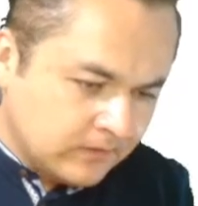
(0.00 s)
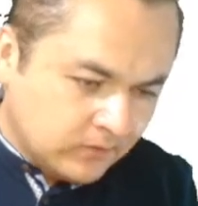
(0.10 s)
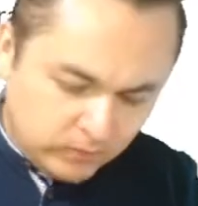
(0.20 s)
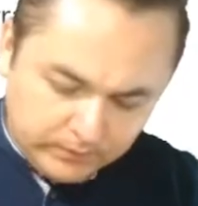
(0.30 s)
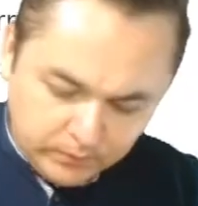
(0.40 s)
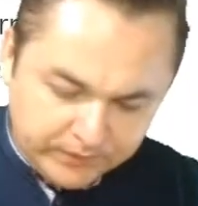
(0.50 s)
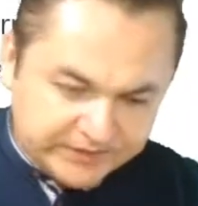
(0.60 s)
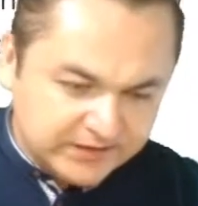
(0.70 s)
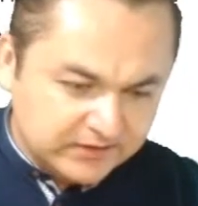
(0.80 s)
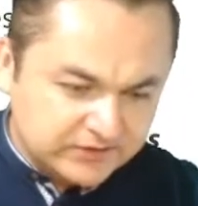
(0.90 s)
When we
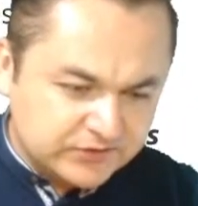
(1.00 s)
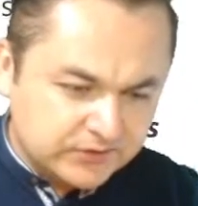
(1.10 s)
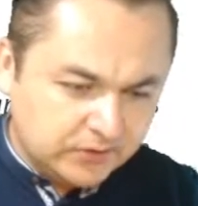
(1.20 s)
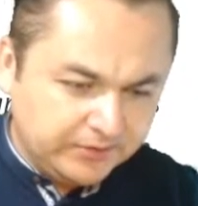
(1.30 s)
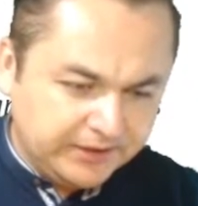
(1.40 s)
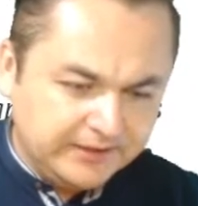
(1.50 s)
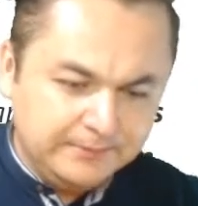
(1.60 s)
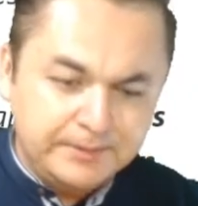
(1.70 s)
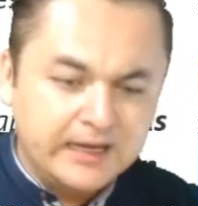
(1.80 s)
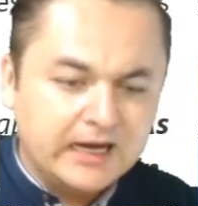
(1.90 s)
tell a story in the
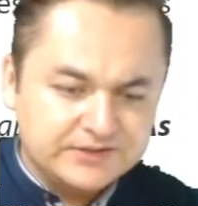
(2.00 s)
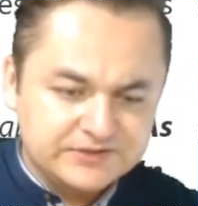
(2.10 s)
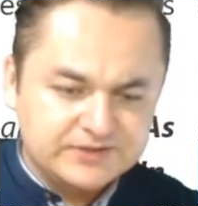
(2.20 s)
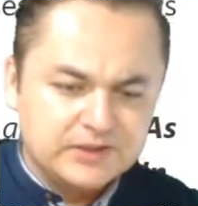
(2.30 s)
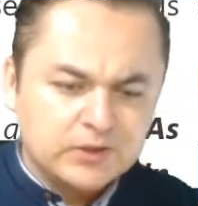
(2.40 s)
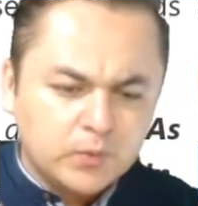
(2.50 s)
past,